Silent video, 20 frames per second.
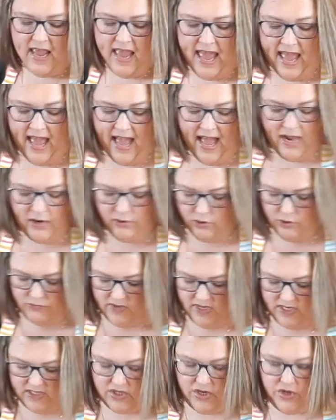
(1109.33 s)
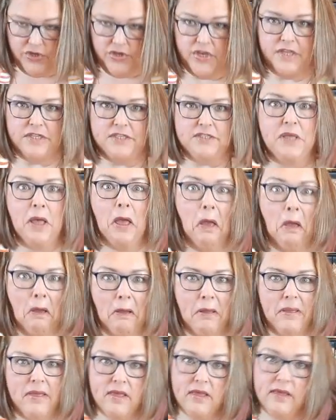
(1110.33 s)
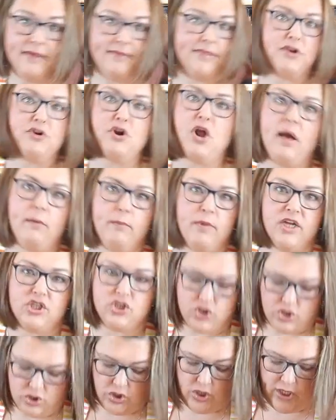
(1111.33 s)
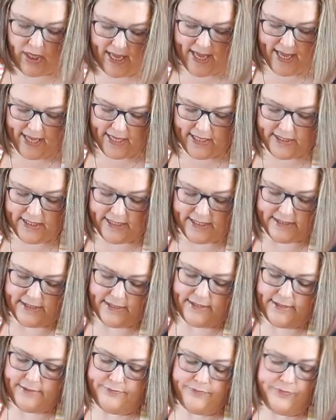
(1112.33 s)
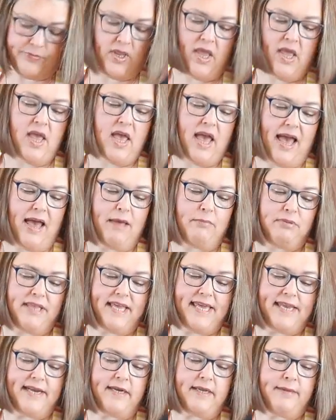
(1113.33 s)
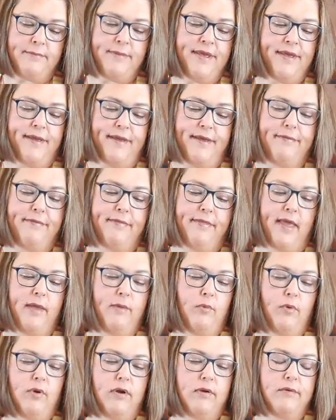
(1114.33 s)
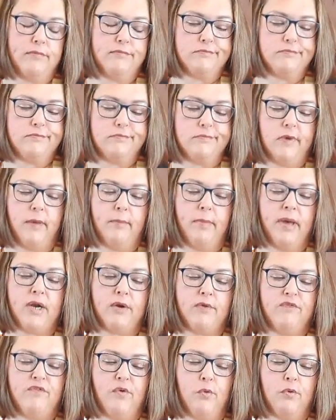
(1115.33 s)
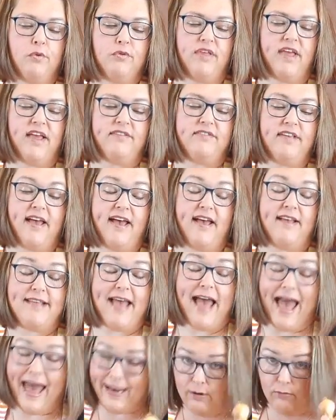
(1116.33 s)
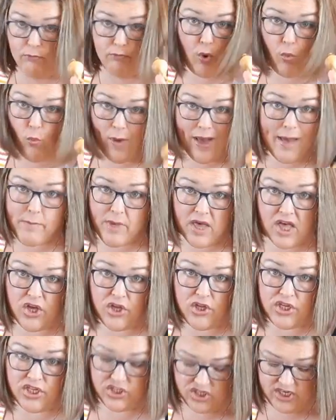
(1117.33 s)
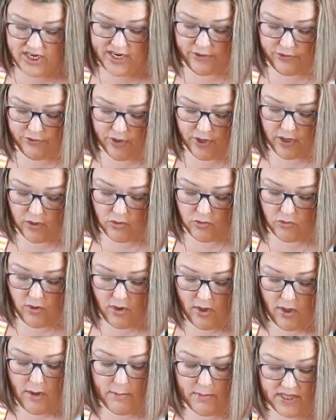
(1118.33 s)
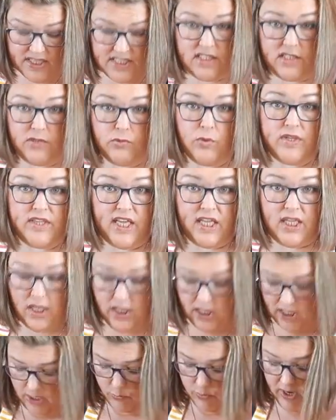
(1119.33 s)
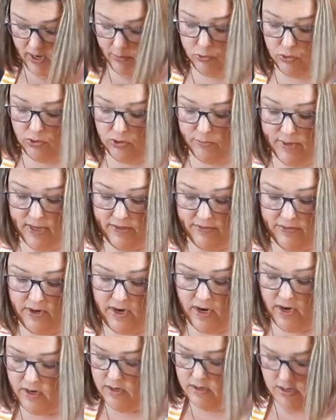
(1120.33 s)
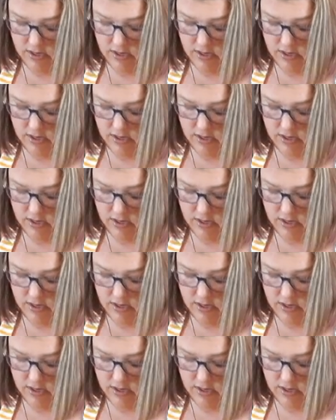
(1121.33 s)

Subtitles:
I grew these onions. They're not much to look at. Listen, I planted them, and they were about a fourth that size. I don't know why my onions didn't grow, but this is what they look like when I pulled them out of the dirt.